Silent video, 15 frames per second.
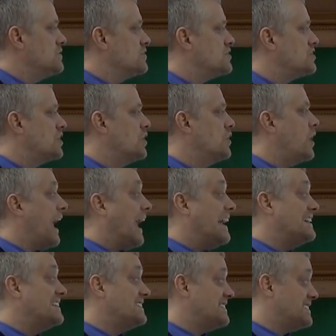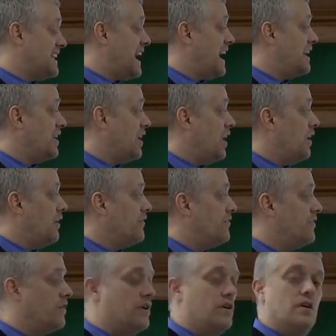So instead
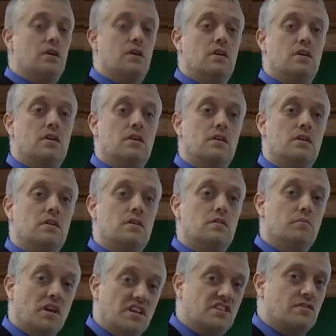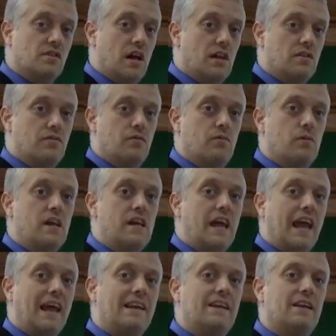of Mr. Rolf, we
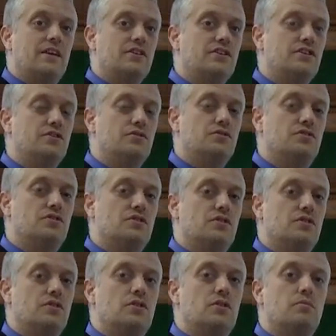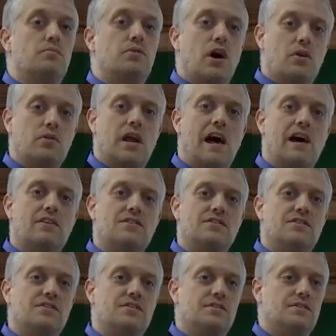can use
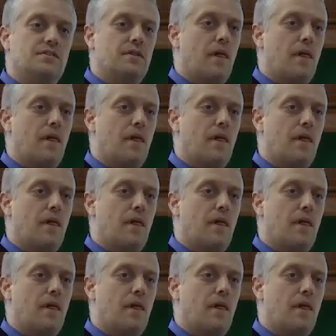pronouns.